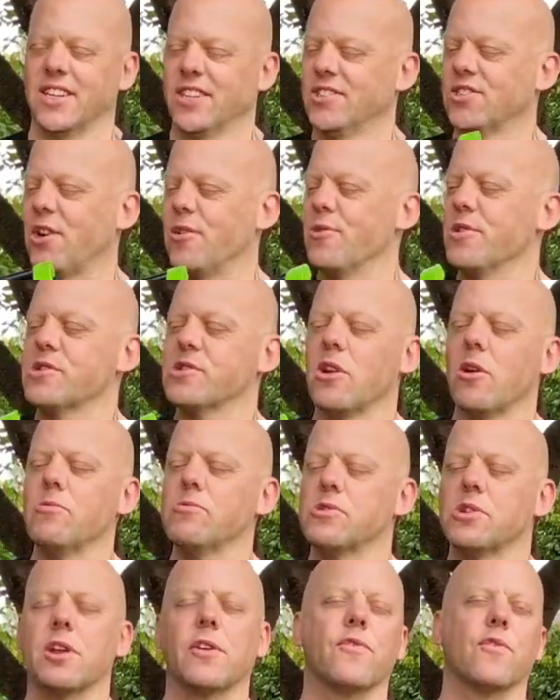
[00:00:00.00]
So there's
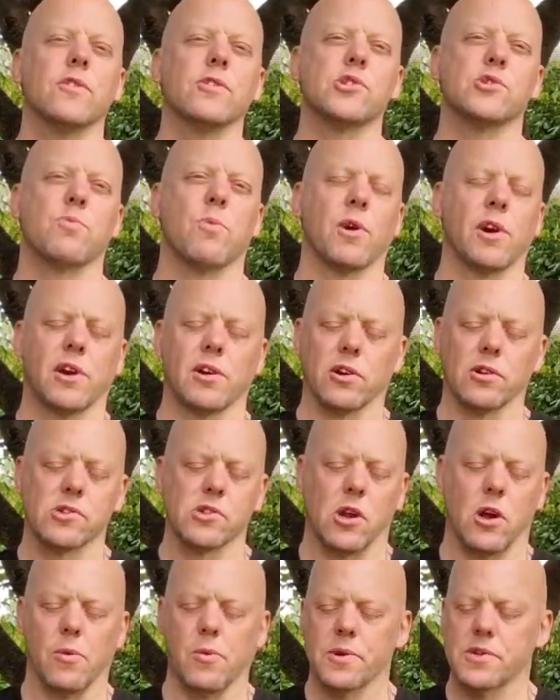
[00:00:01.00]
loads of different
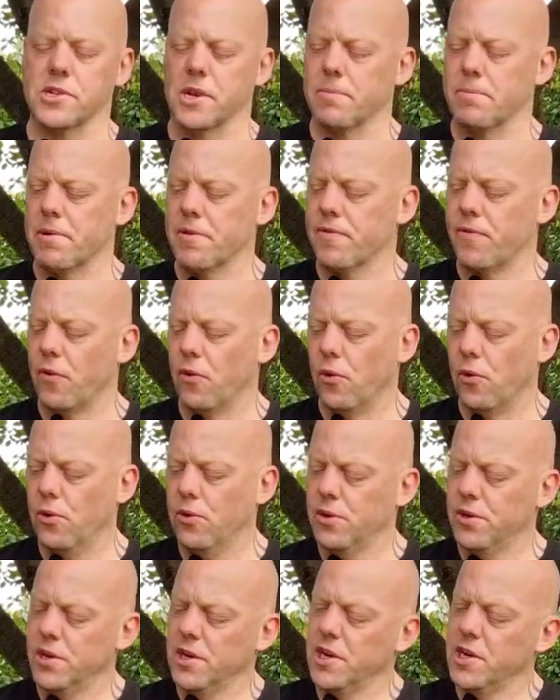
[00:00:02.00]
sprinklers like we said before.
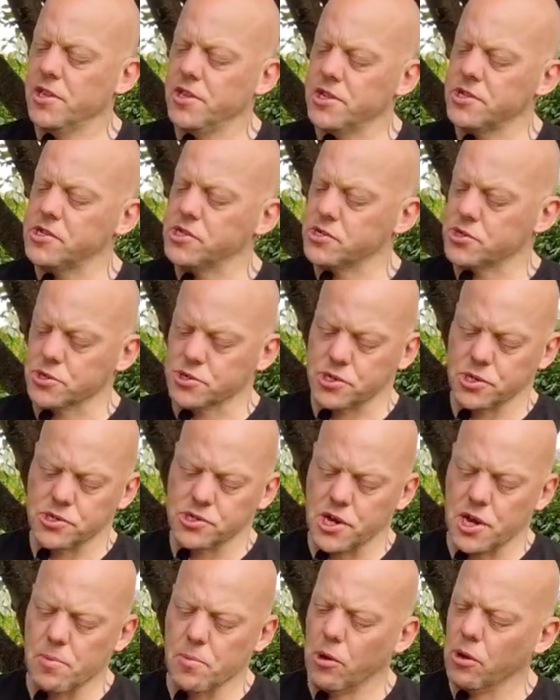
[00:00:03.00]
This is just a
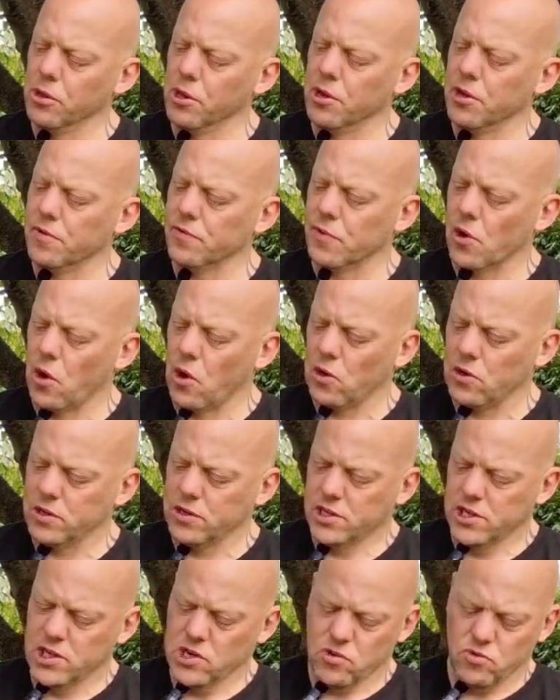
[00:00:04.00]
cheap one that I've got.
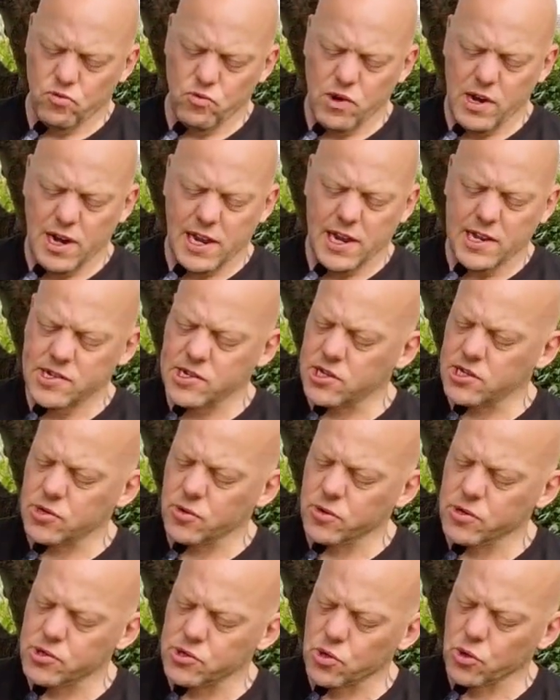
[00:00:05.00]
Really easy
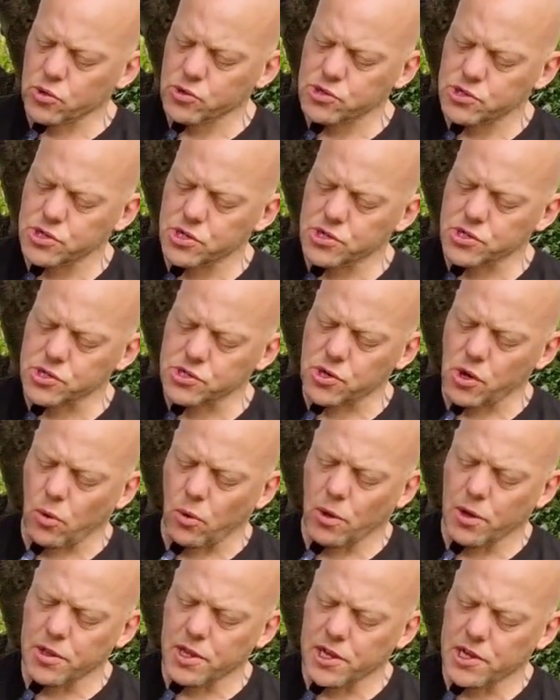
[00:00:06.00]
to adjust. You just
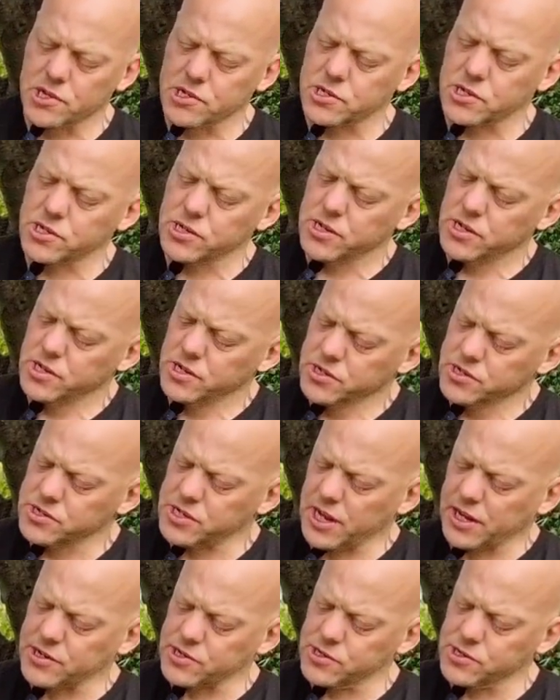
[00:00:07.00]
alter these
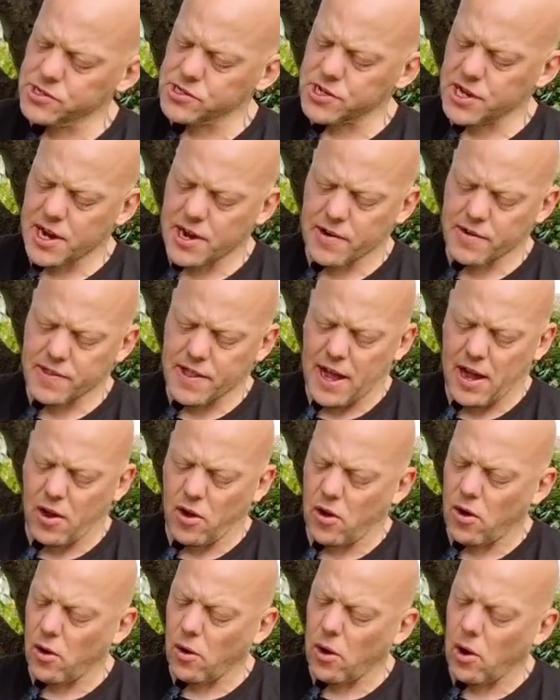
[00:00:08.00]
sections here and that
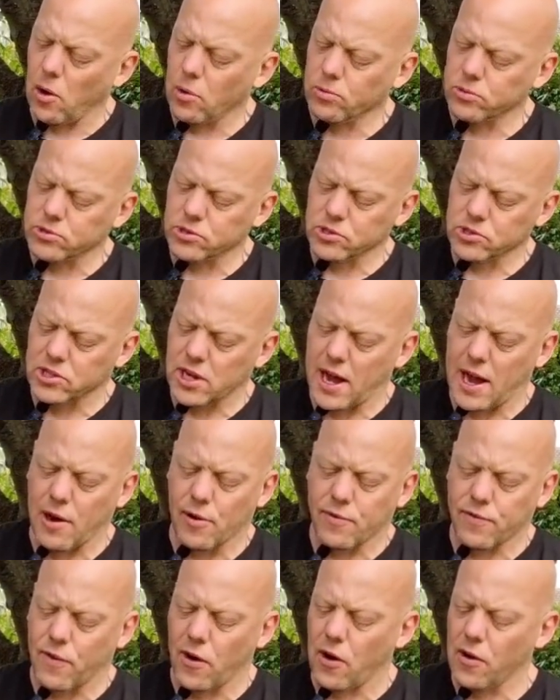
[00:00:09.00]
alters how
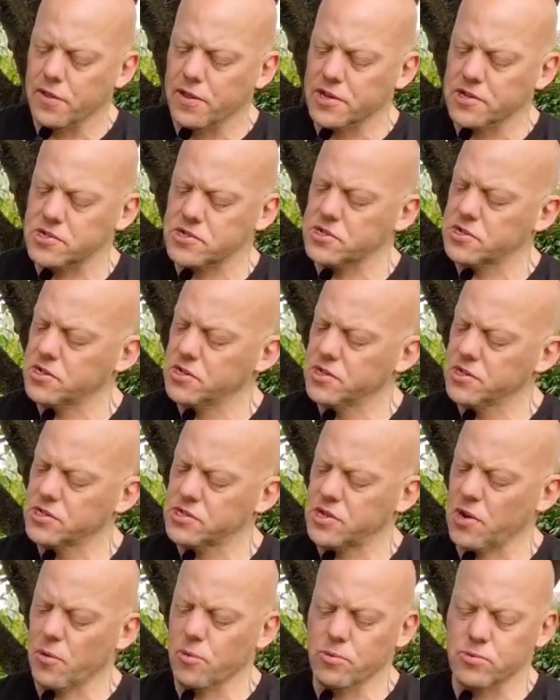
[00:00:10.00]
far this
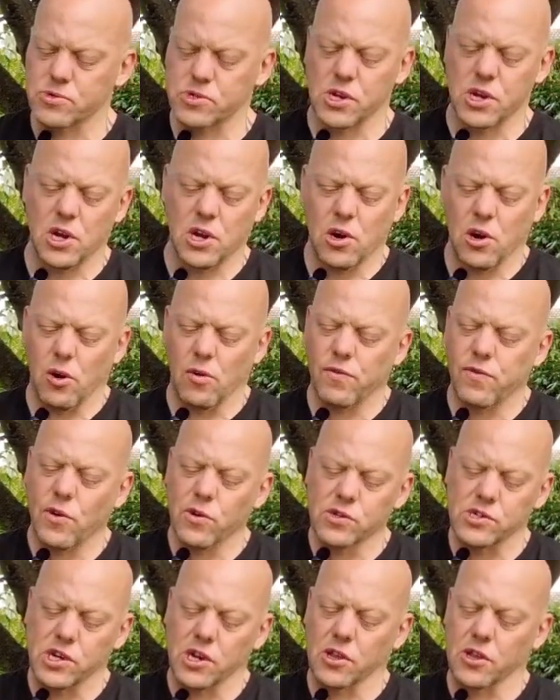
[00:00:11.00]
tilts.
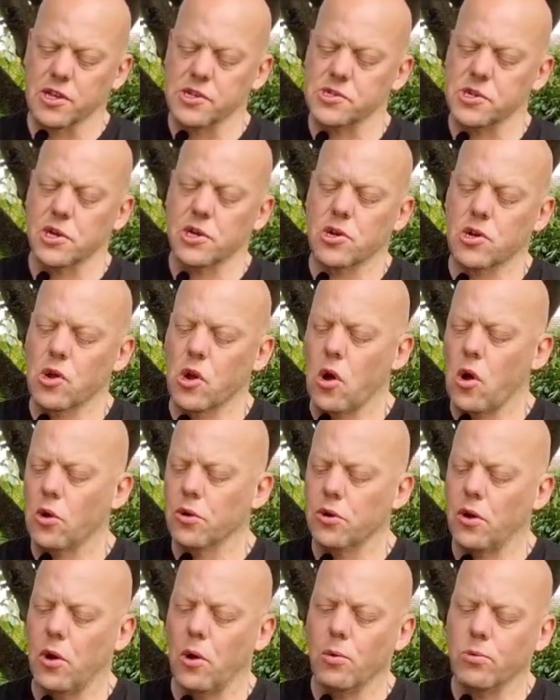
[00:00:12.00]
Unfortunately, you
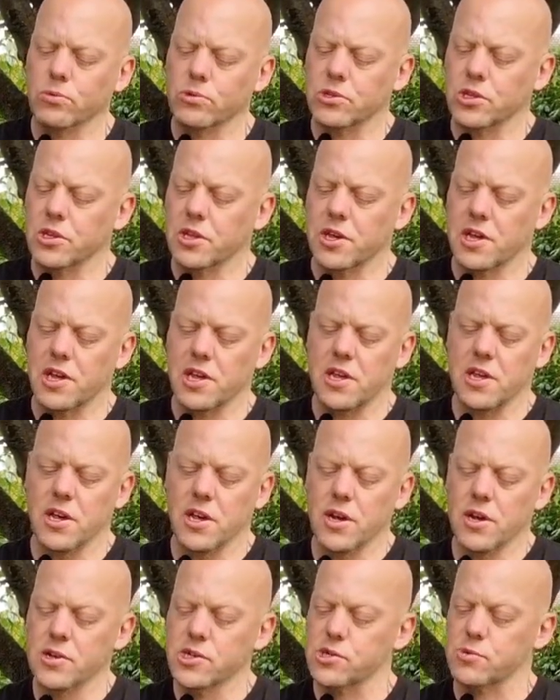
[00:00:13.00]
can't alter the
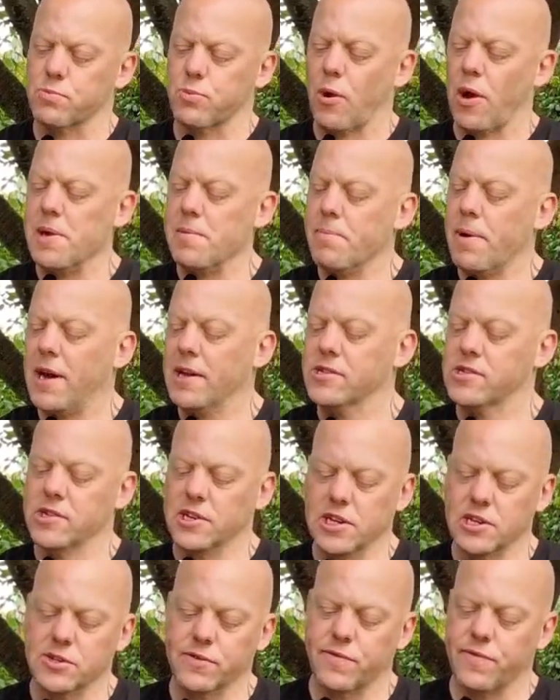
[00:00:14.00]
spray
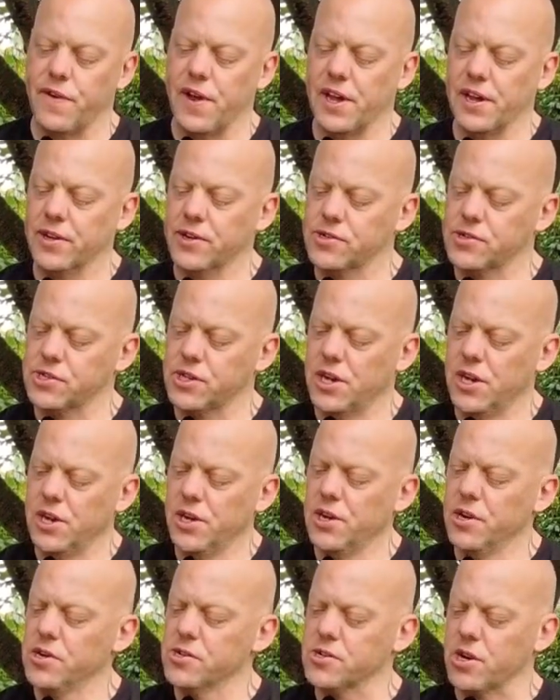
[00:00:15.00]
pattern, it's fixed.
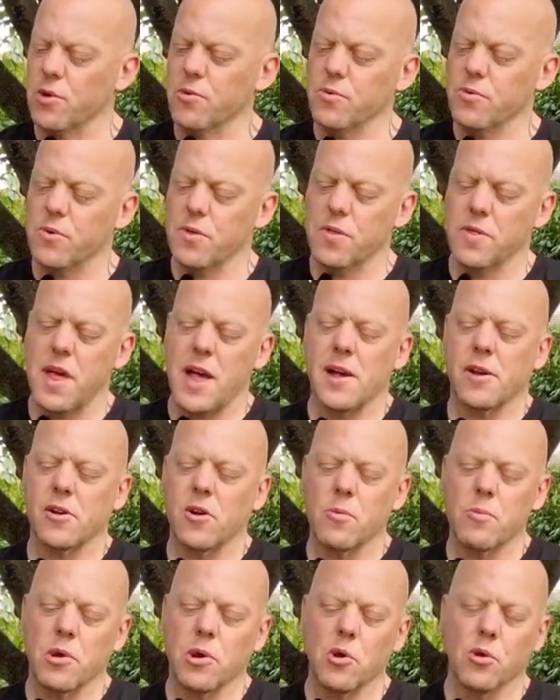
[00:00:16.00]
So that
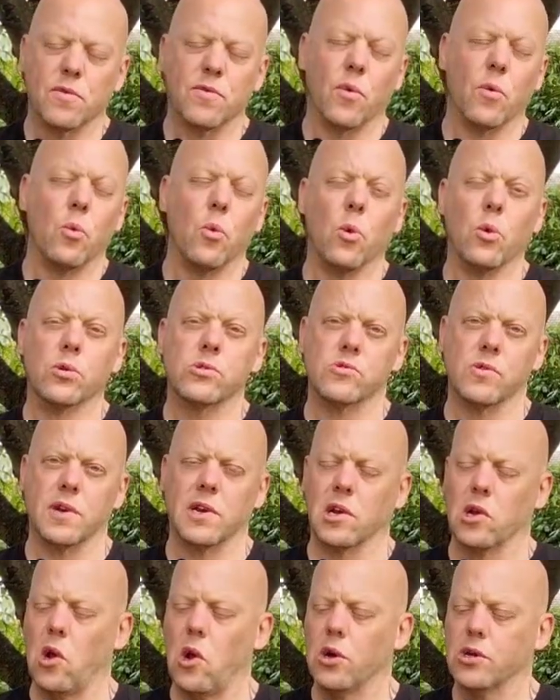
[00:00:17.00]
could be good for
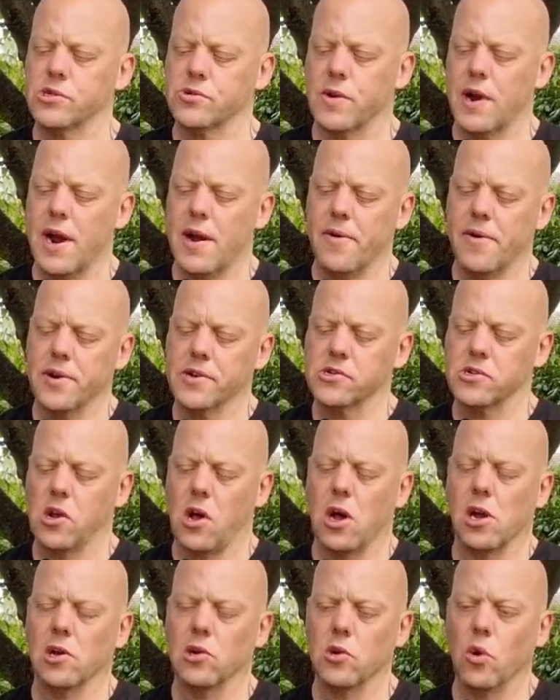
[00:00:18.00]
watering larger areas
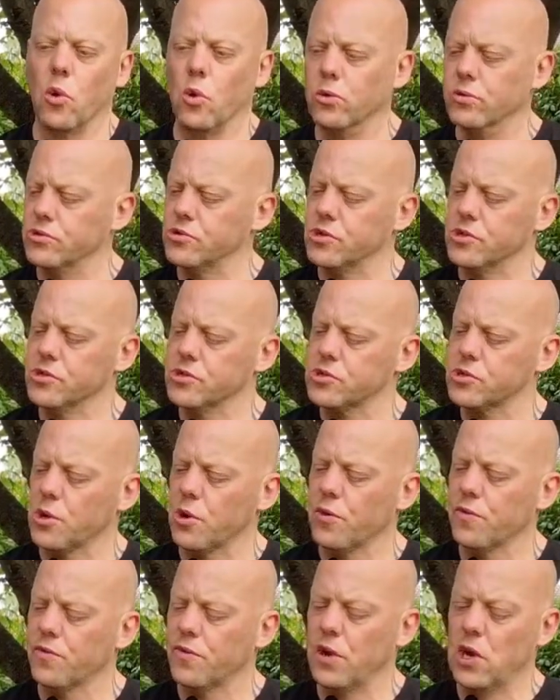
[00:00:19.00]
like lawns and
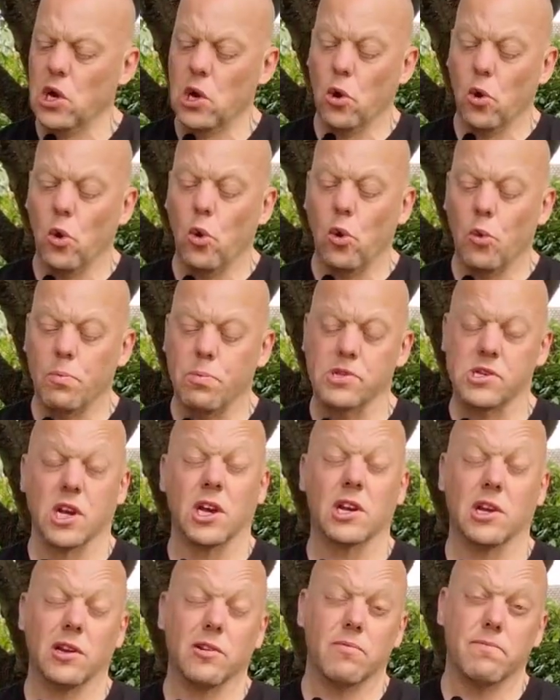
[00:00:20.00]
stuff, or
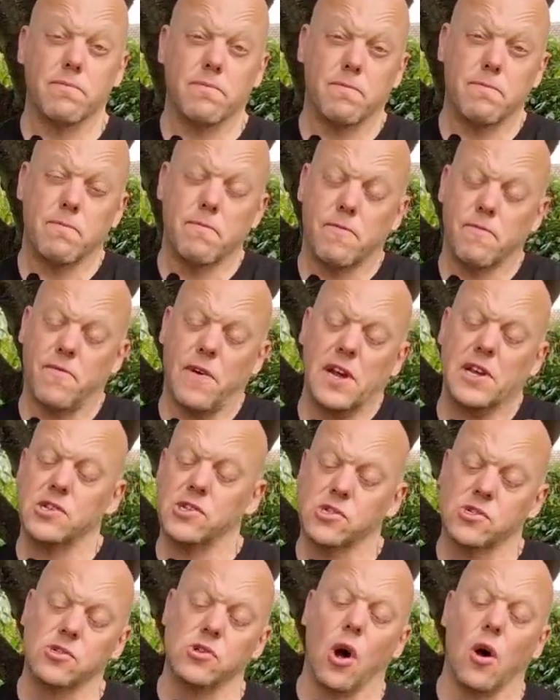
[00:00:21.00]
particularly
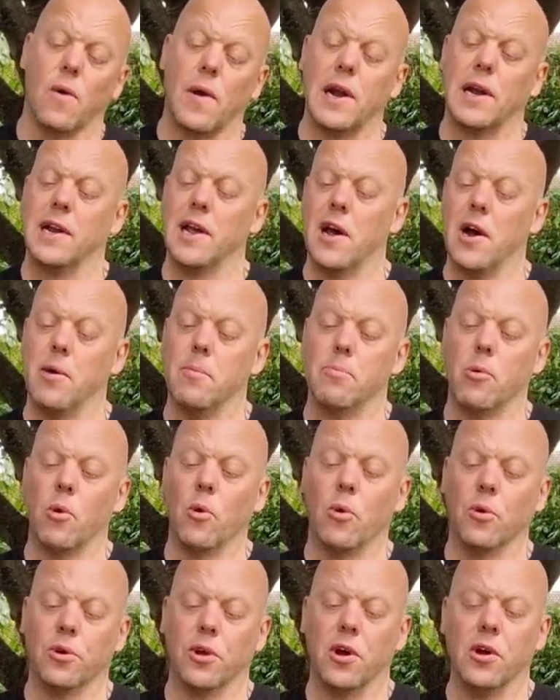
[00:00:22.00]
faced directly at a
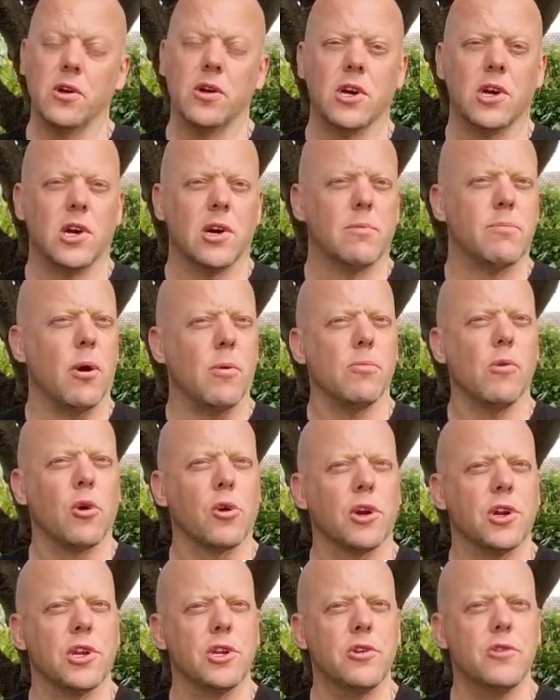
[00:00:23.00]
border. But I'm not
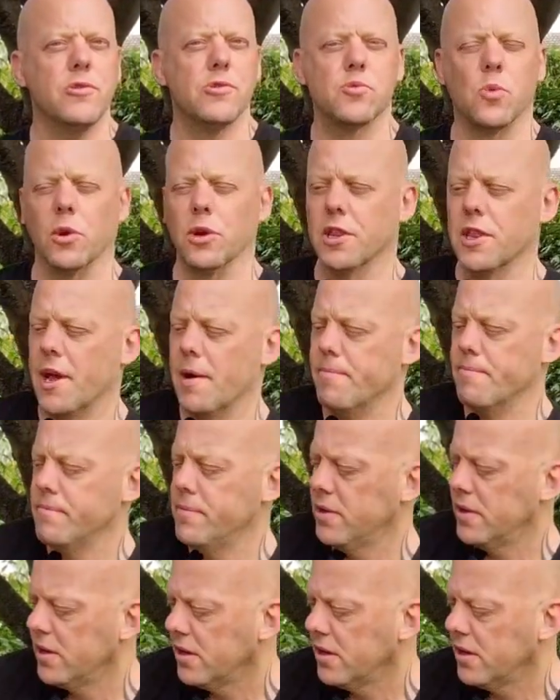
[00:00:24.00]
going to use one of them.